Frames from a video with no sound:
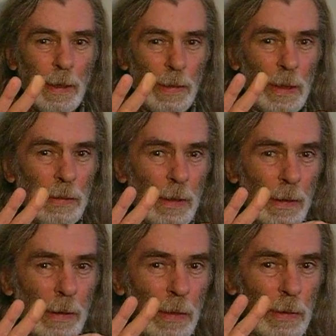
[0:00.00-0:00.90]
Then there
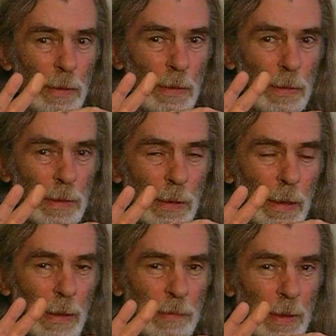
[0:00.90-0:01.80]
are those that
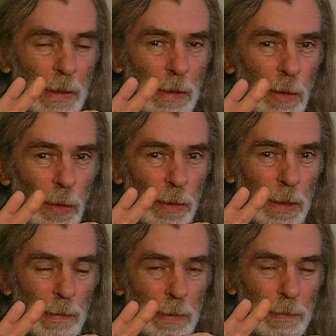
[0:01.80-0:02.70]
are very caught
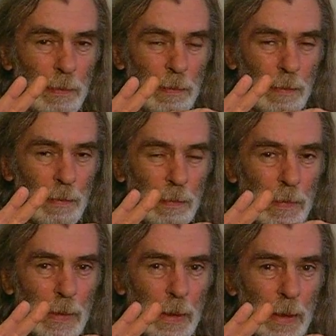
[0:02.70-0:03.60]
up
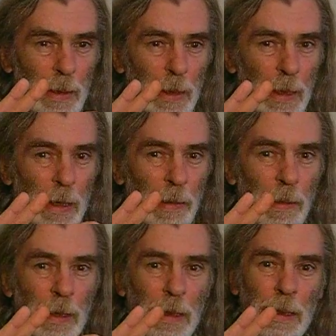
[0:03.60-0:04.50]
in
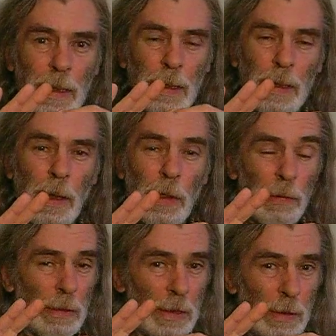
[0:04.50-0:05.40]
the
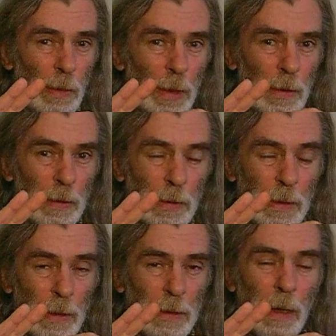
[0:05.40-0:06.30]
3D world, in
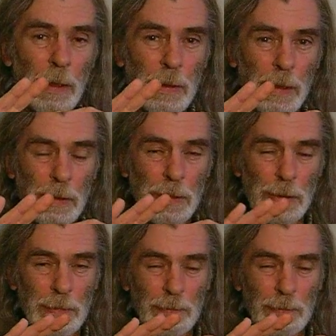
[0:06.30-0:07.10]
the darkness,